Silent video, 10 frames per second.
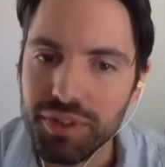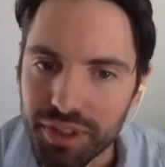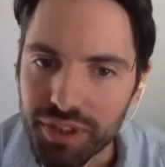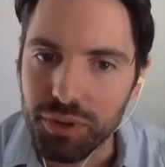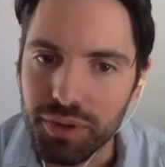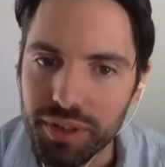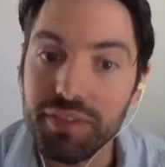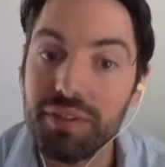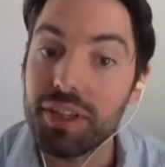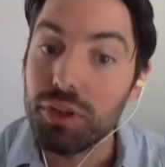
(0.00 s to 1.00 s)
you,
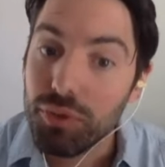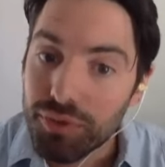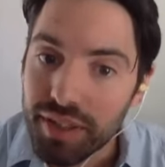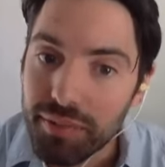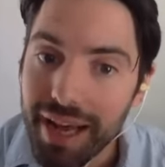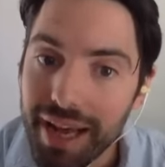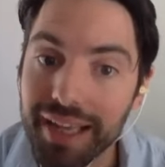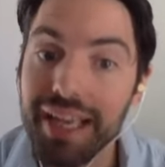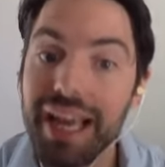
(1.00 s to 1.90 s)
giving you feedback,